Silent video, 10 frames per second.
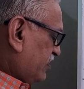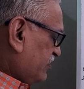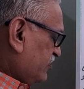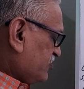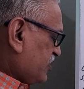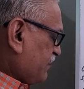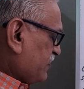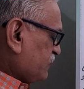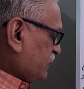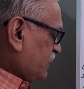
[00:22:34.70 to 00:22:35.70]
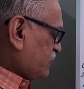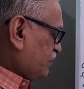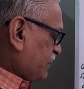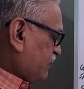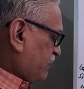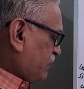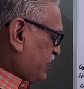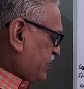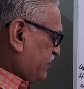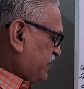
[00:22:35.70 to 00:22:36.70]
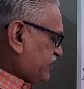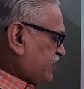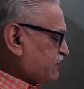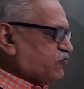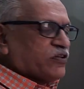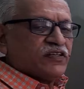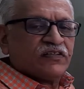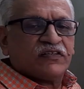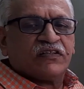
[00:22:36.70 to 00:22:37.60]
in this step also you have to perform very carefully